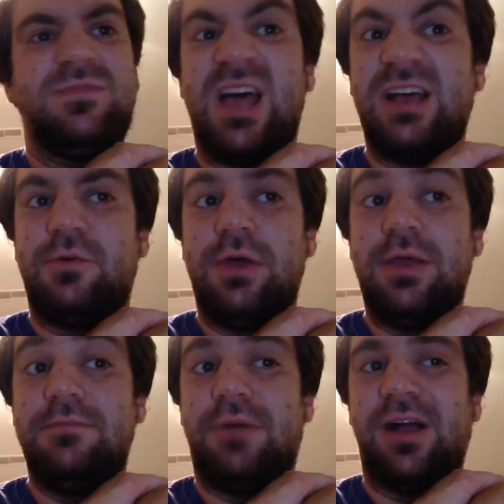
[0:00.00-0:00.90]
not
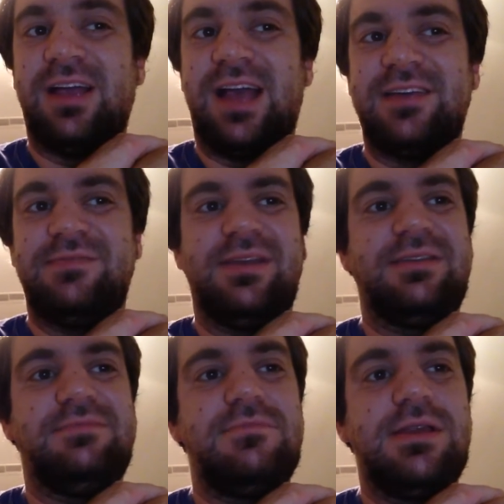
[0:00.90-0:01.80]
quite podcast, but
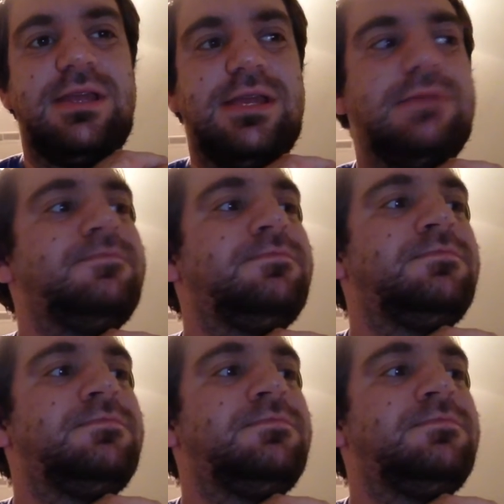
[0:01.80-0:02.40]
like mini,